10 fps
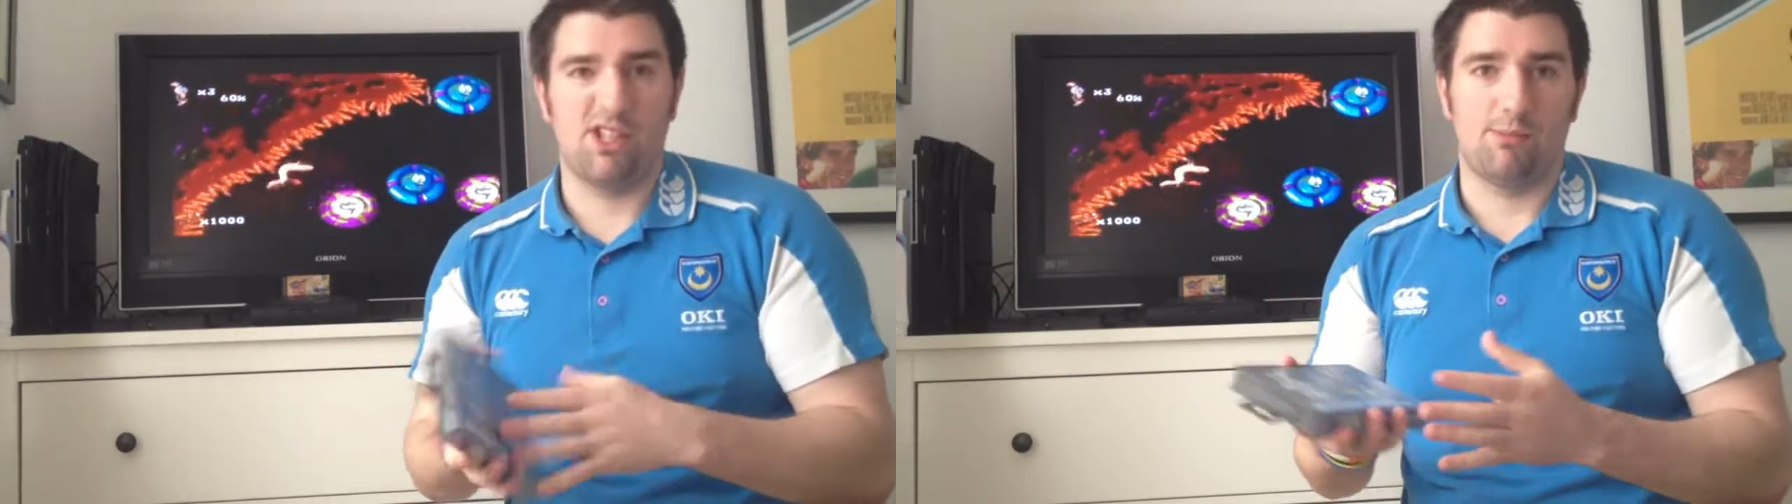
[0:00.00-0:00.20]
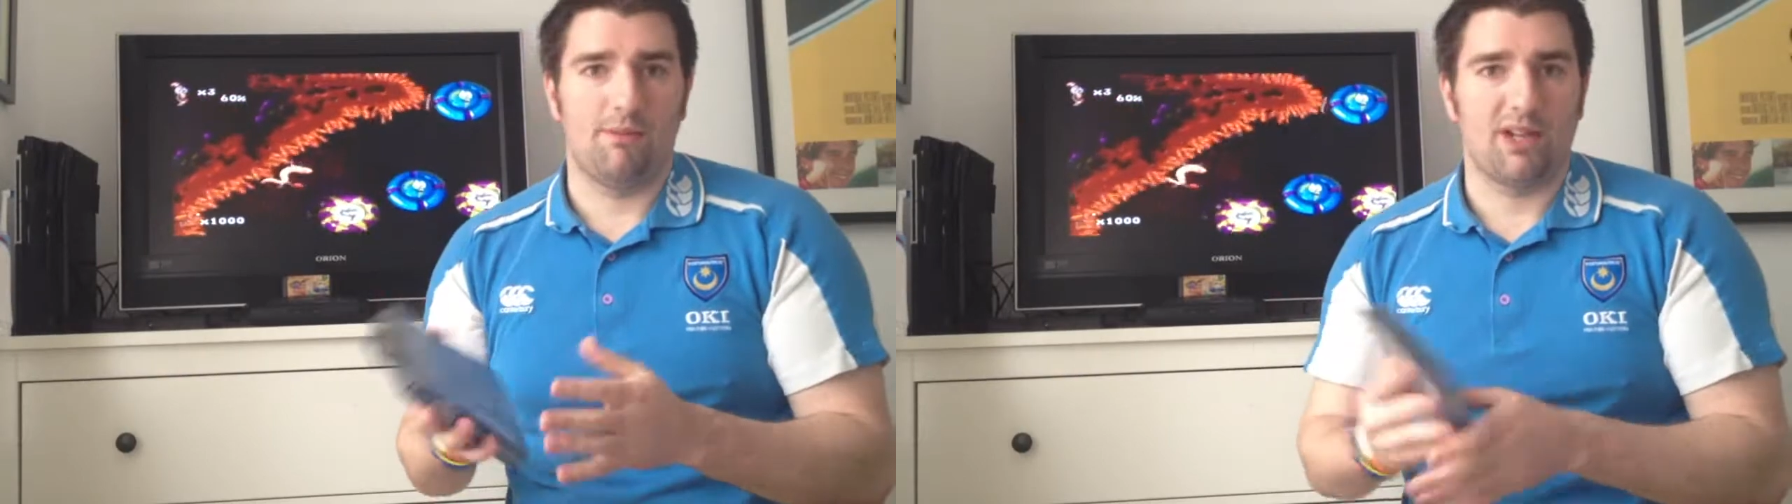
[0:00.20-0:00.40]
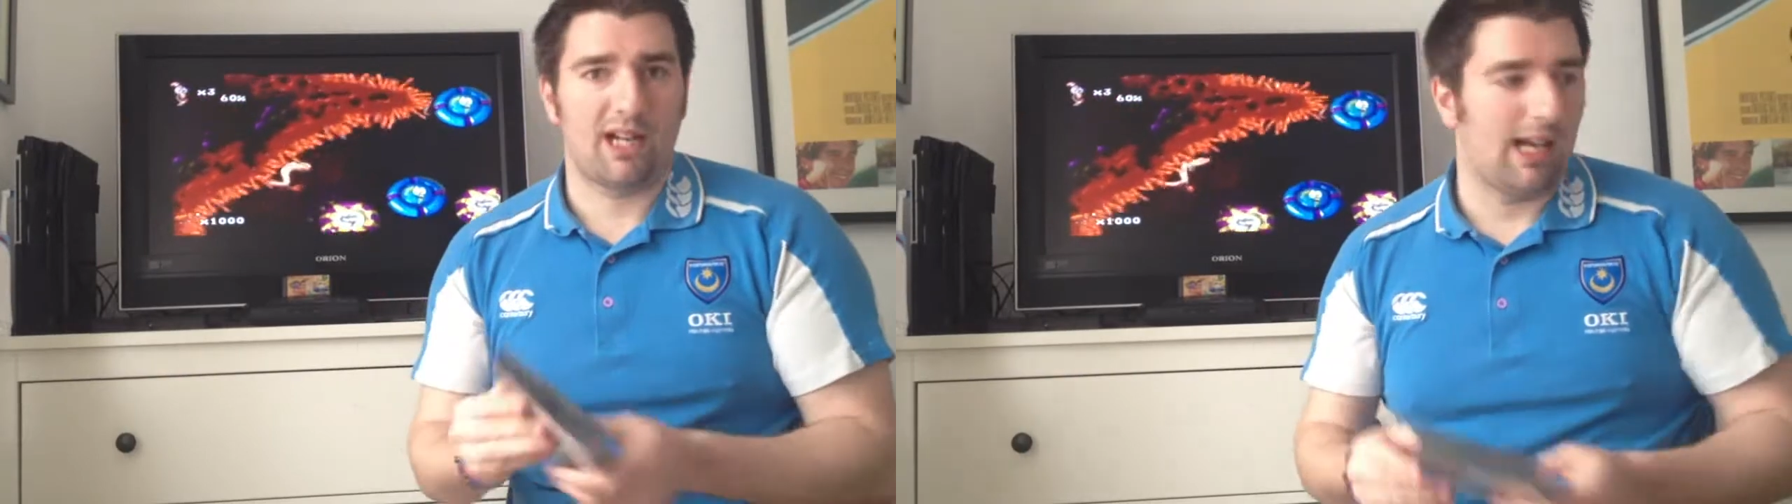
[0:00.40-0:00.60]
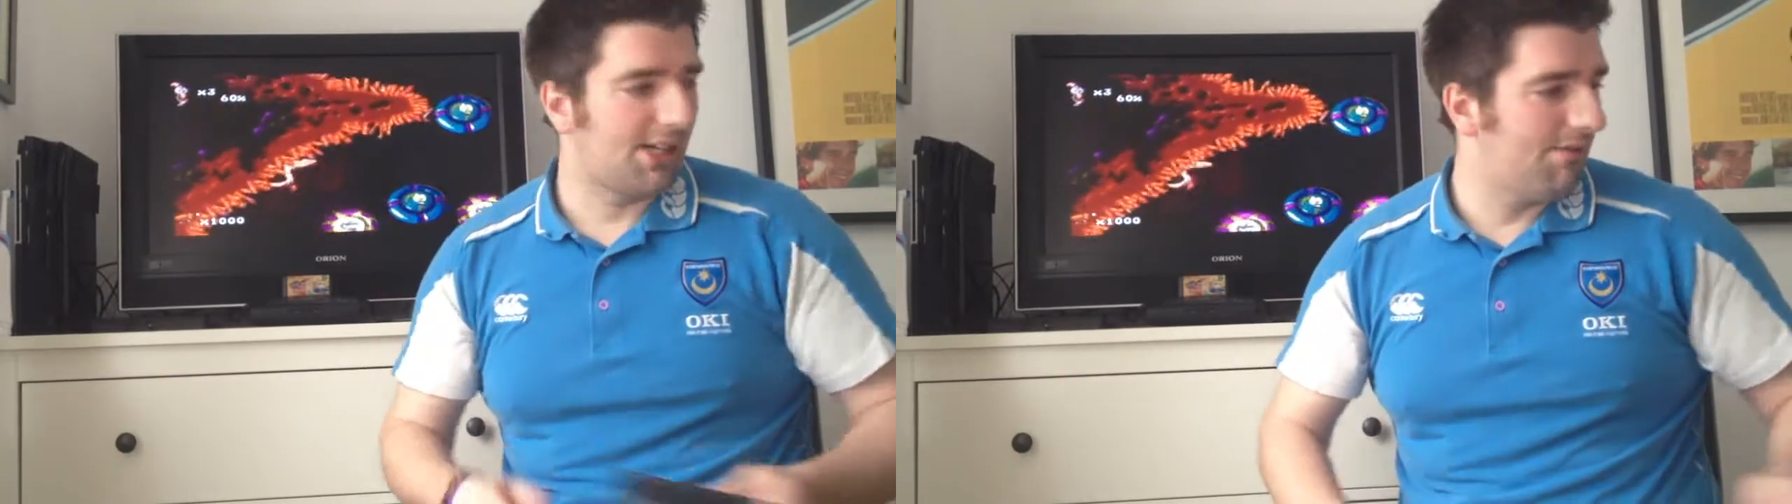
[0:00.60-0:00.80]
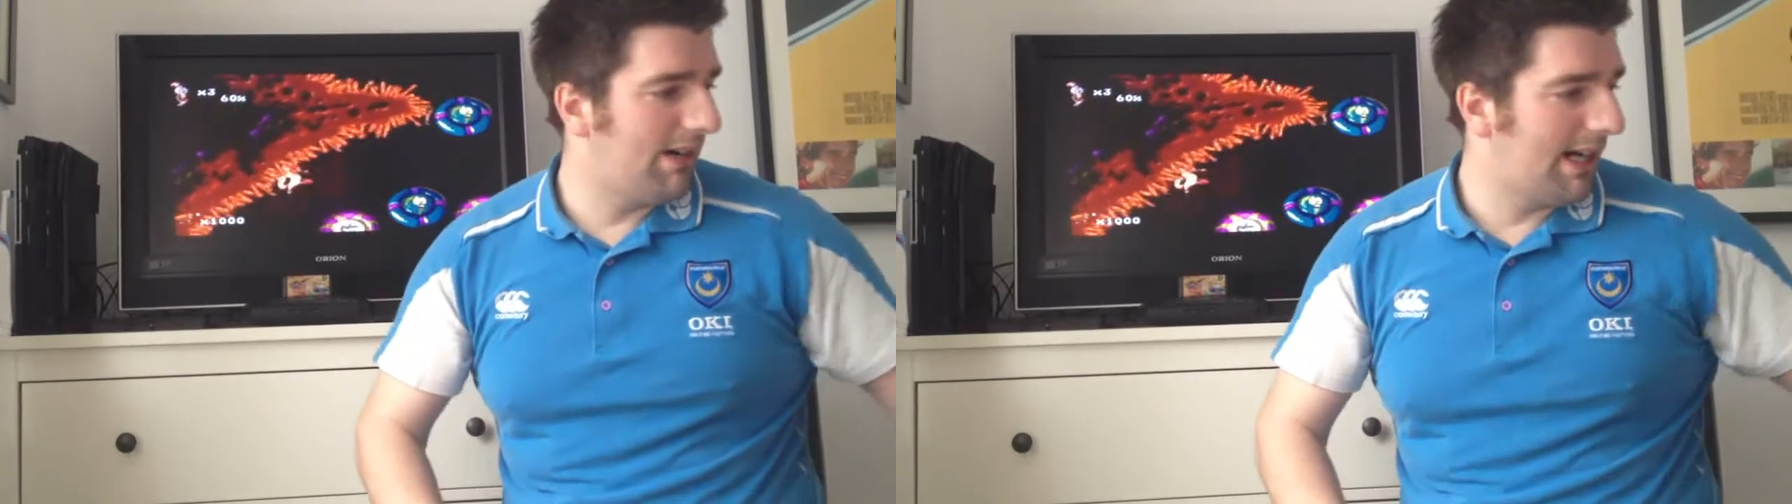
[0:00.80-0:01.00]
just one for the
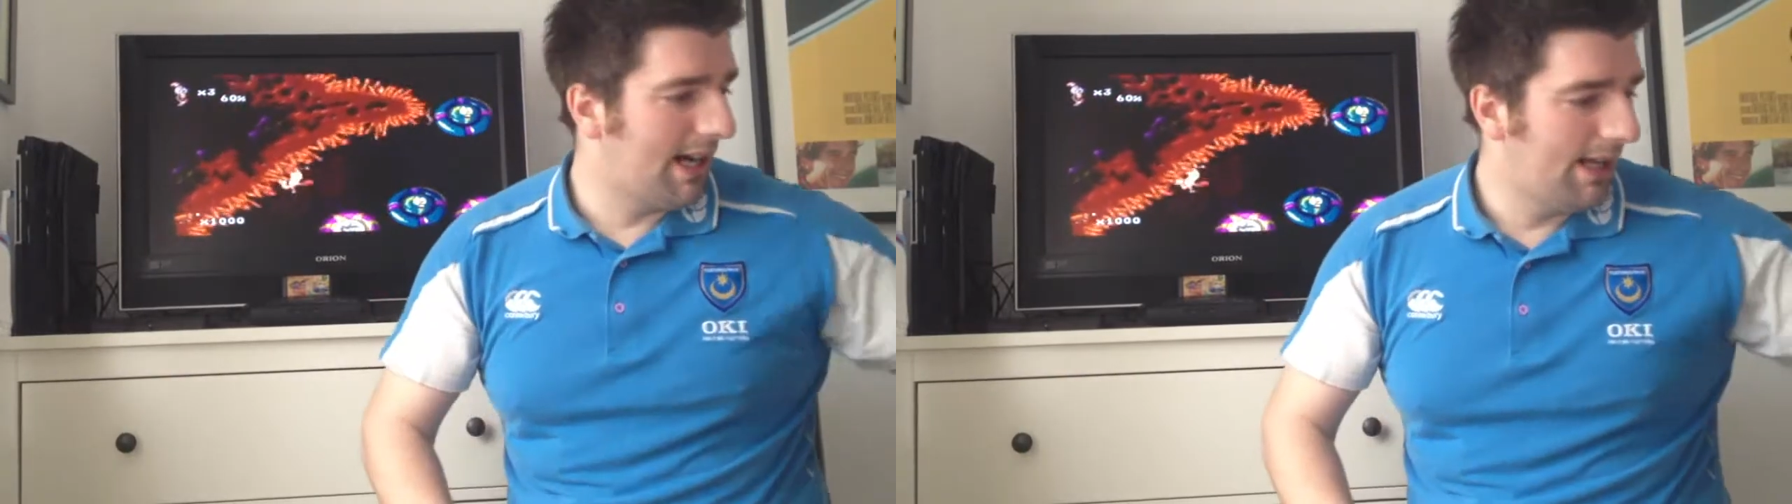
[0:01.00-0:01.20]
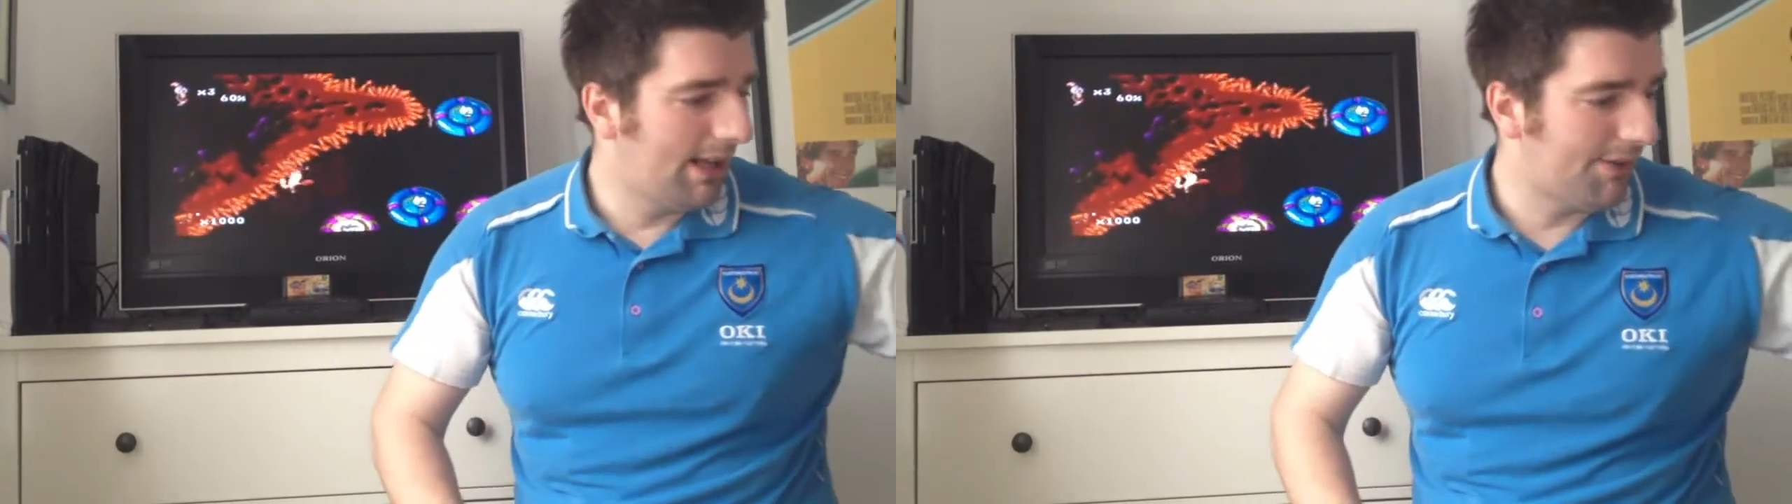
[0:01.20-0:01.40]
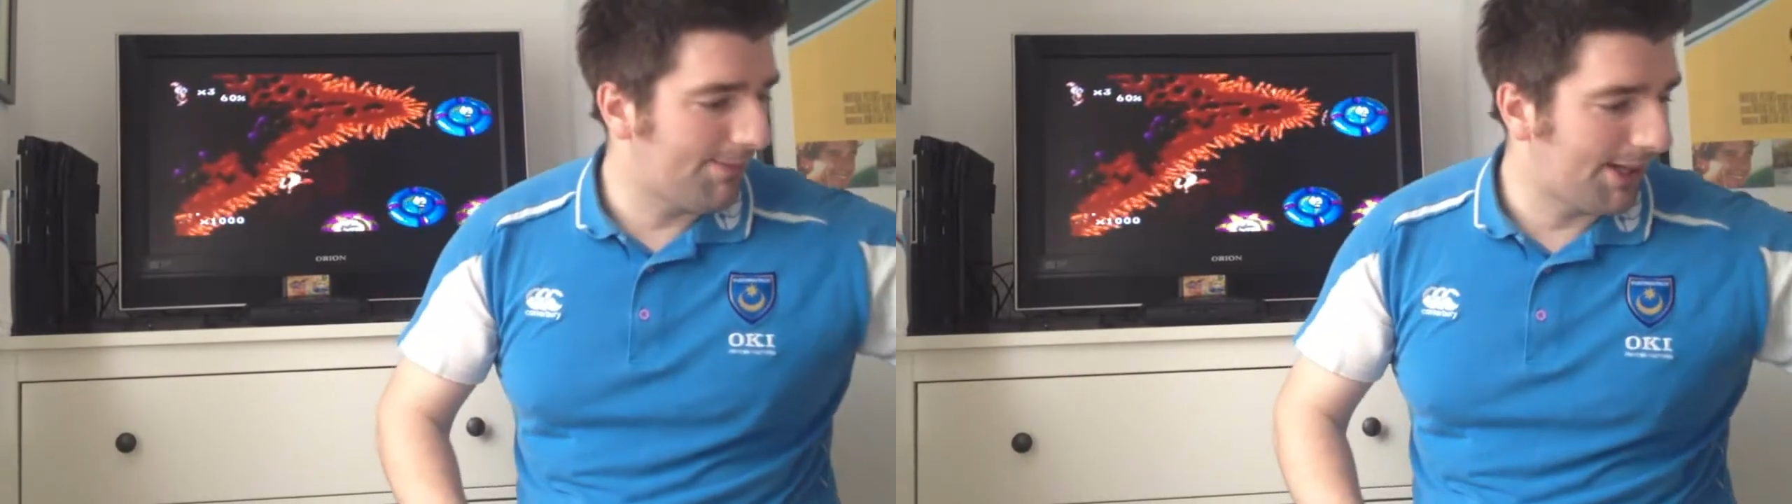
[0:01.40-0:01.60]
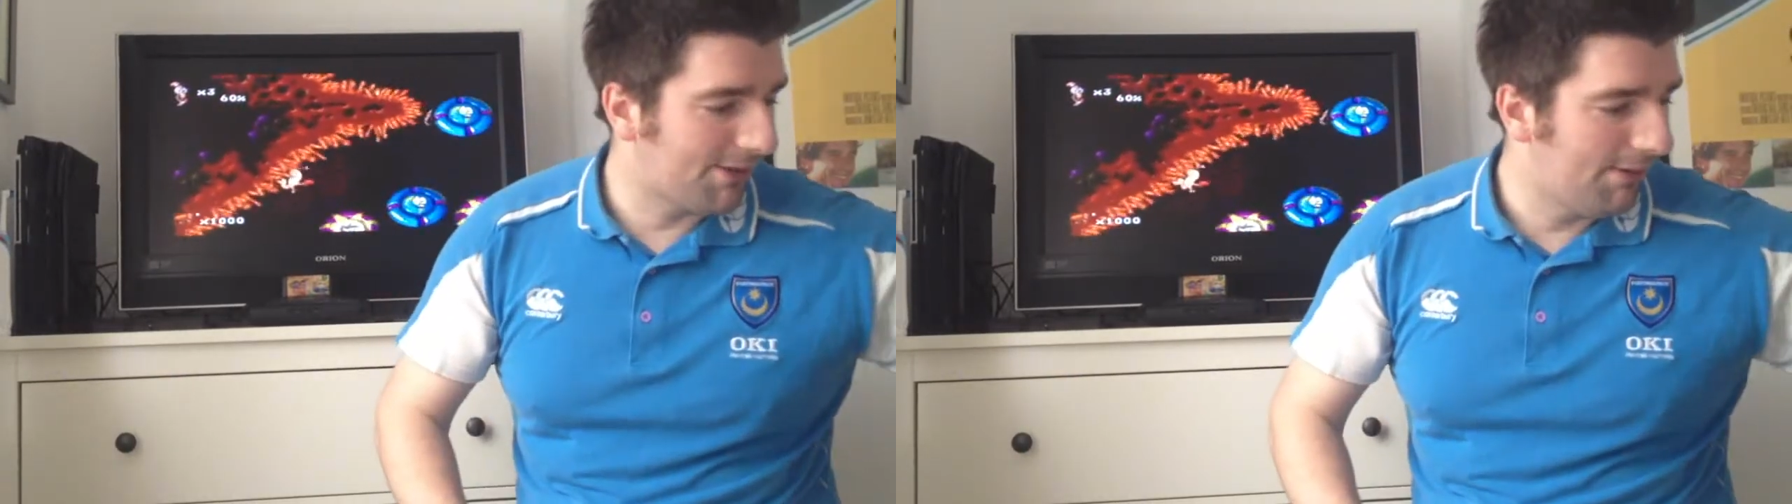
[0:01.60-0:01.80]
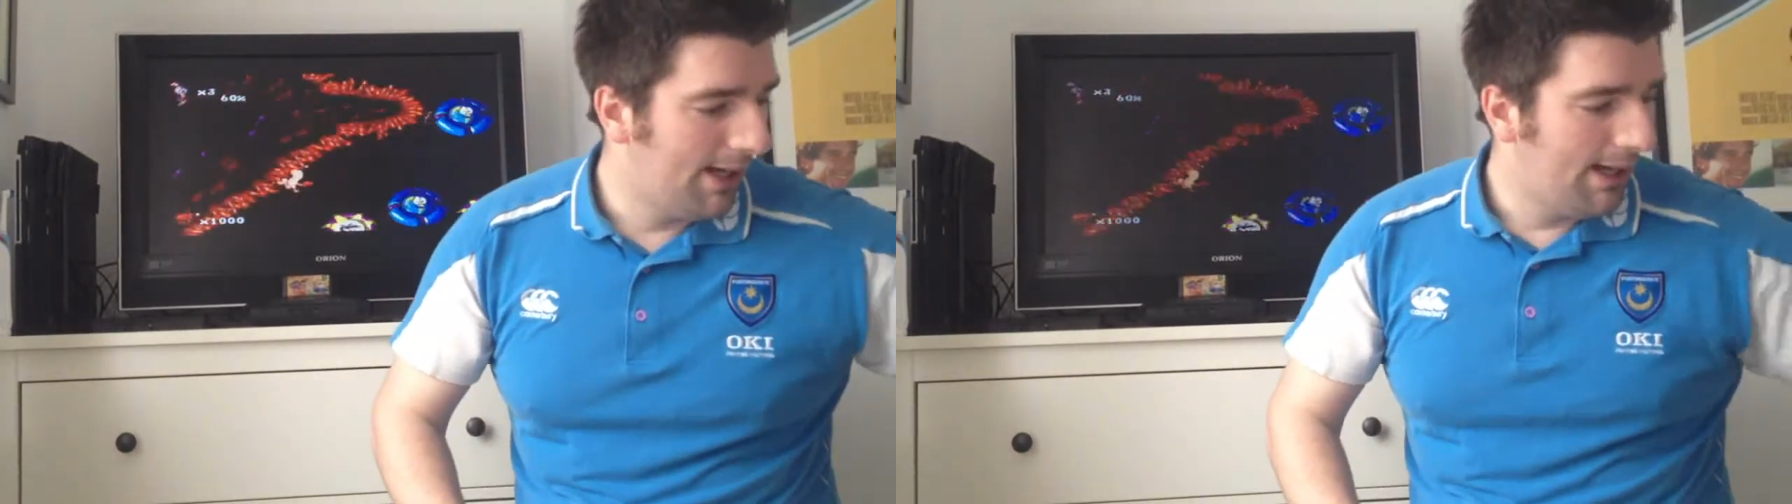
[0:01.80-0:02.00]
collection really, nothing
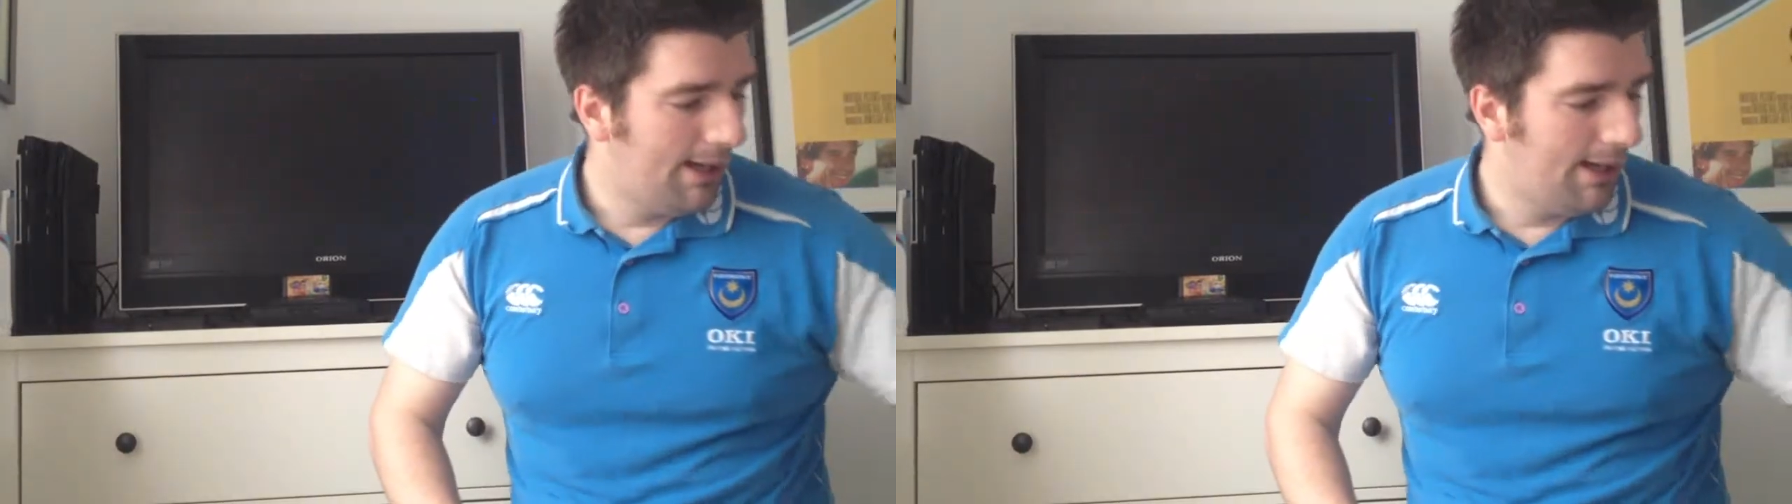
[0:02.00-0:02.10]
special.